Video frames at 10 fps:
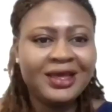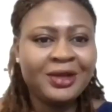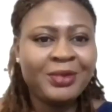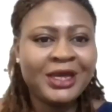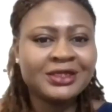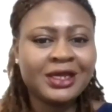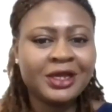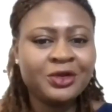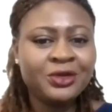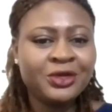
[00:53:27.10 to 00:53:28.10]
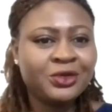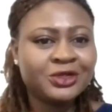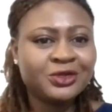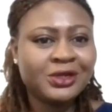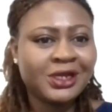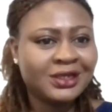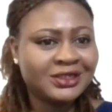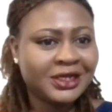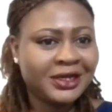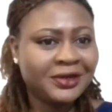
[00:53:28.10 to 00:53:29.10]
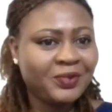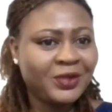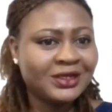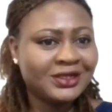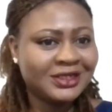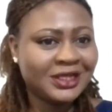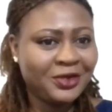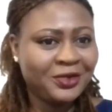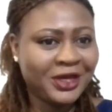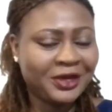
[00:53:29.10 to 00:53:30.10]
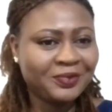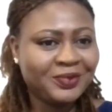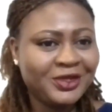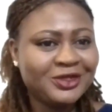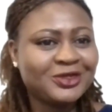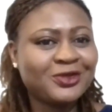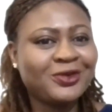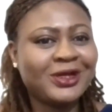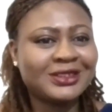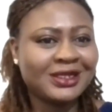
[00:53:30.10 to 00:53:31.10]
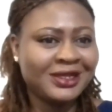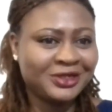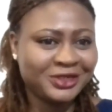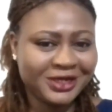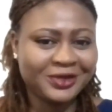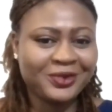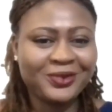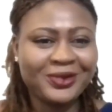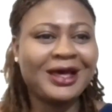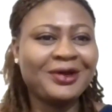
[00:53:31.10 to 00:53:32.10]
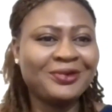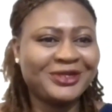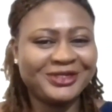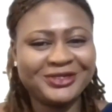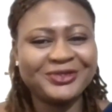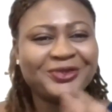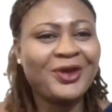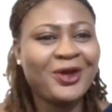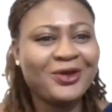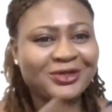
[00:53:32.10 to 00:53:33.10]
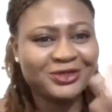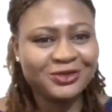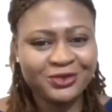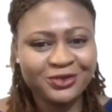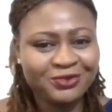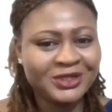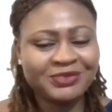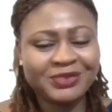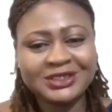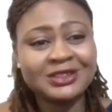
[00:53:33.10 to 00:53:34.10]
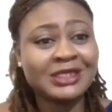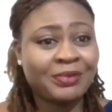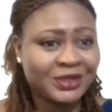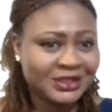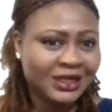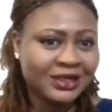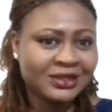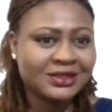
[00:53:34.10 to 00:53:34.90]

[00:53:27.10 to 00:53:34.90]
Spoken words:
Isaac, I know you also lecture in this area. So as a lecturer, how would you also groom this person's appetite